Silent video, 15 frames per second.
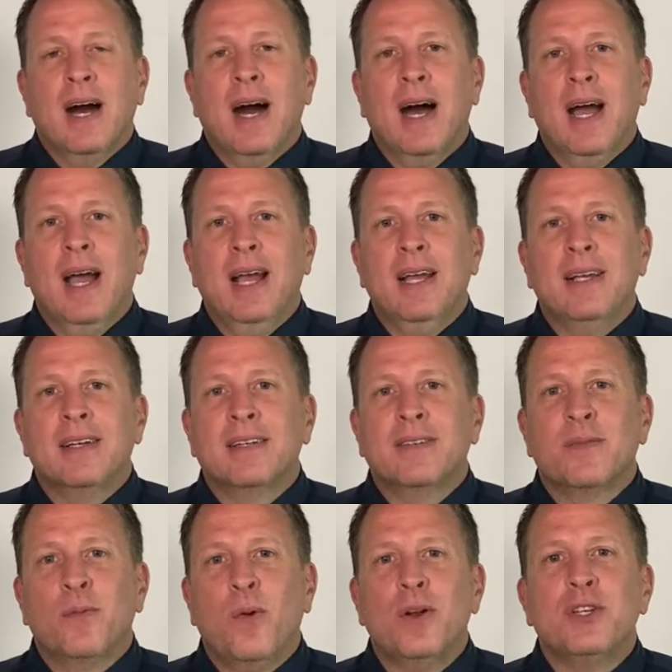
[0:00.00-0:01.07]
I
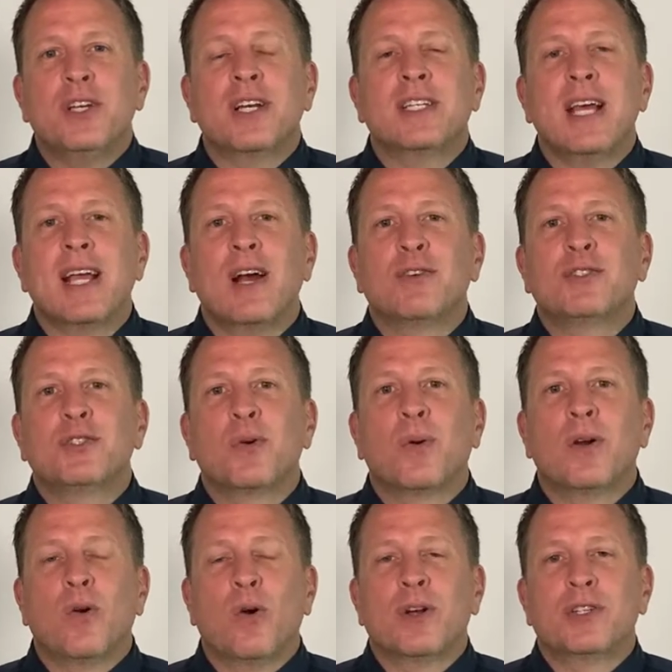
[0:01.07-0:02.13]
want you to take out
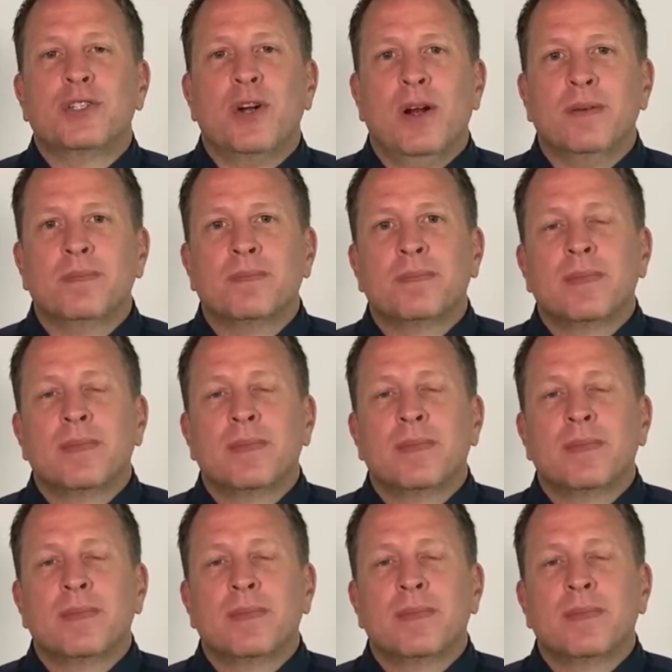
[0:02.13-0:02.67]
your org chart.